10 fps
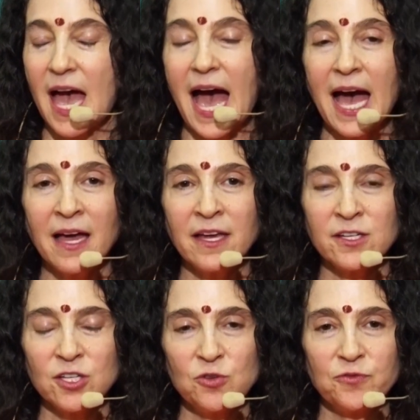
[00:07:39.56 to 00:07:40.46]

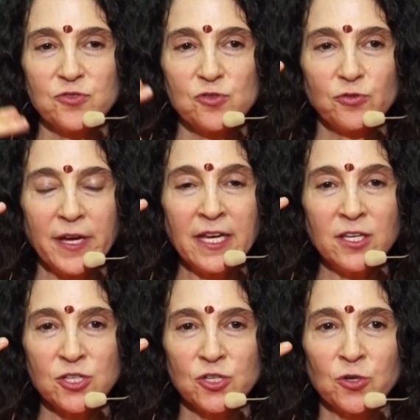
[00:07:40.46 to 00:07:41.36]
And you've
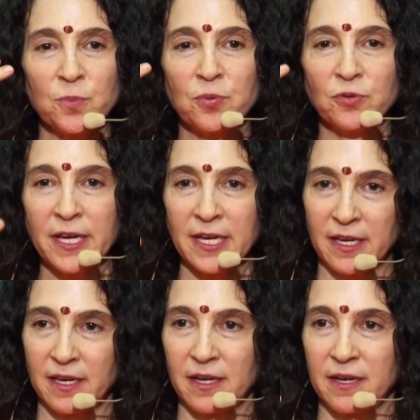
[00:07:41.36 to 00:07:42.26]
trained your
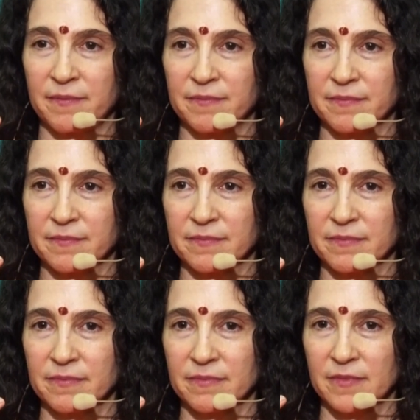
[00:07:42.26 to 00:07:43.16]
brain.
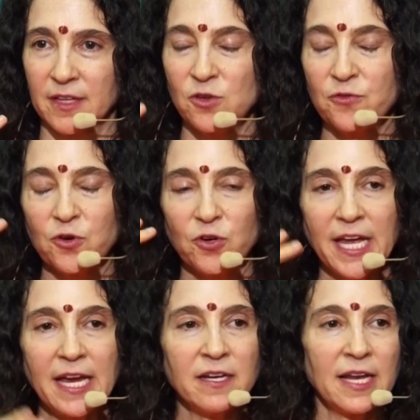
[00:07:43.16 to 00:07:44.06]
You've
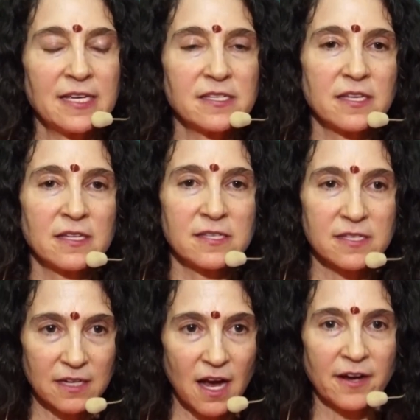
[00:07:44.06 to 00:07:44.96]
created a
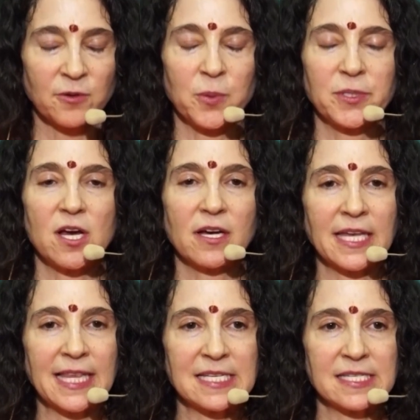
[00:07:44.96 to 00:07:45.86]
sanskara. We were
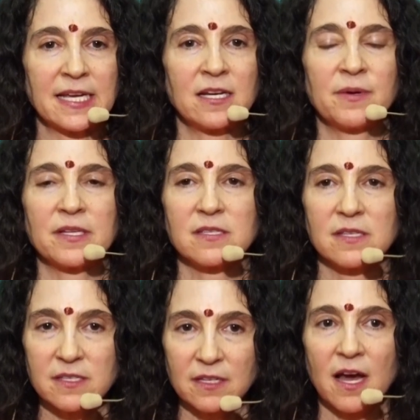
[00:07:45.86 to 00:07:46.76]
talking last night about
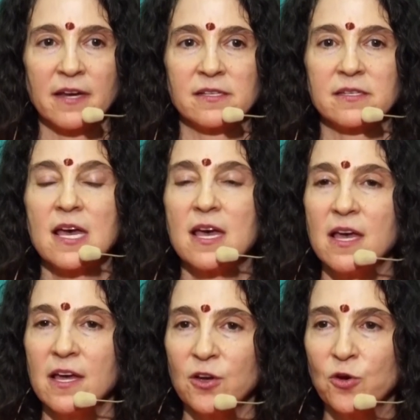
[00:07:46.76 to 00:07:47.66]
sanskaras,
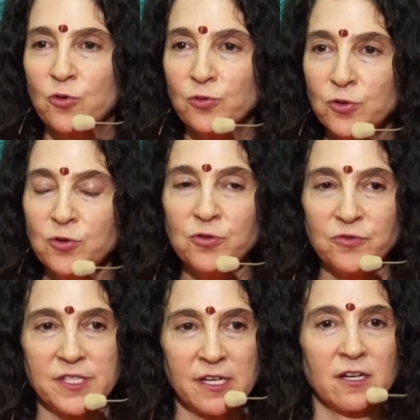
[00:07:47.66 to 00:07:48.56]

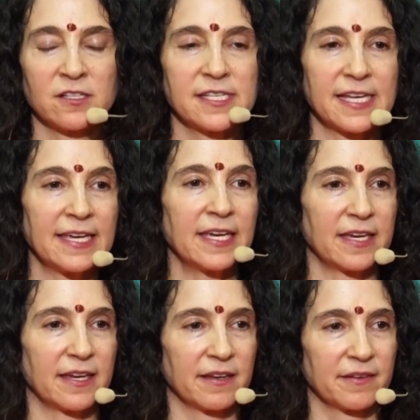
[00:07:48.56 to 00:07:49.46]
grooves in our psyche